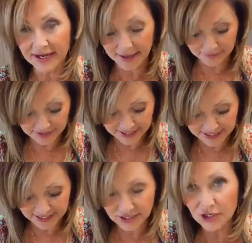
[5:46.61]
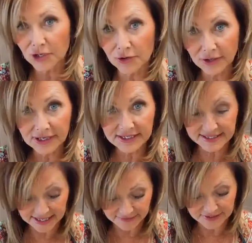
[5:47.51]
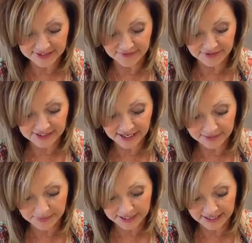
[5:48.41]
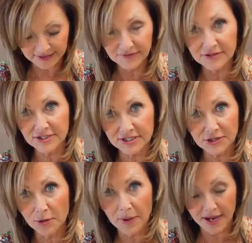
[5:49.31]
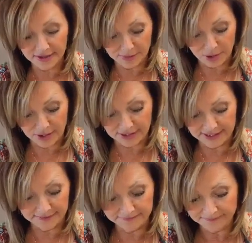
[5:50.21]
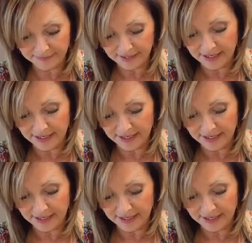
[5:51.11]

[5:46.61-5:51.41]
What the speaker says: then I'm thinking you're going to save yourself a ton of money if you just go buy the broccoli.